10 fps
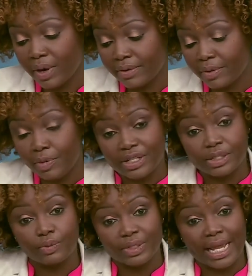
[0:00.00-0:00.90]

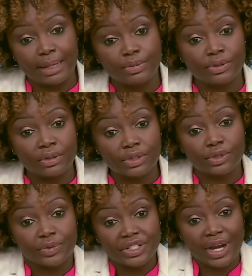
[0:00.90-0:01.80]
president was able to
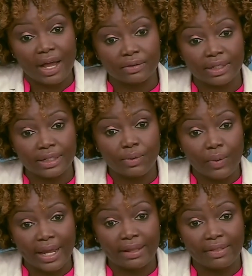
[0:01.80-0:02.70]
reach out in a
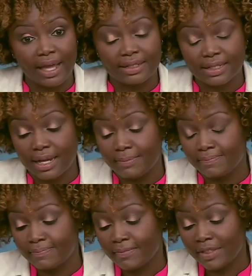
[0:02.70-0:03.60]
way that
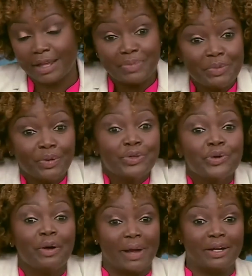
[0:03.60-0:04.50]
that people
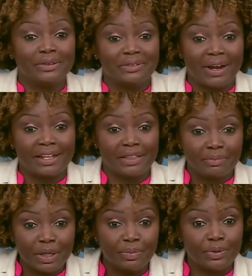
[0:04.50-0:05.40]
knew about, right? That
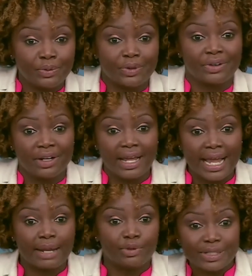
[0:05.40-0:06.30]
people were
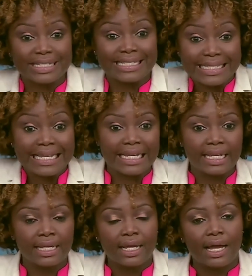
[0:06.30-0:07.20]
able to
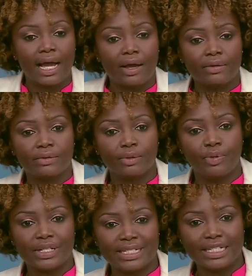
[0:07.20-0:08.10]
see how the
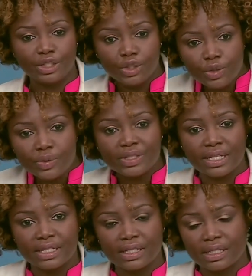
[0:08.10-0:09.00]
president
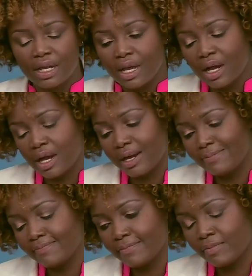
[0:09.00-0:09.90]
uses
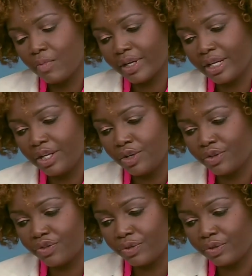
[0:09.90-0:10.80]
what he
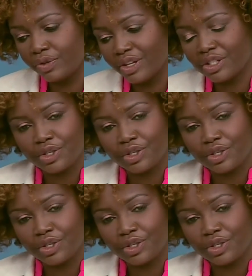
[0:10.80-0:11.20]
does so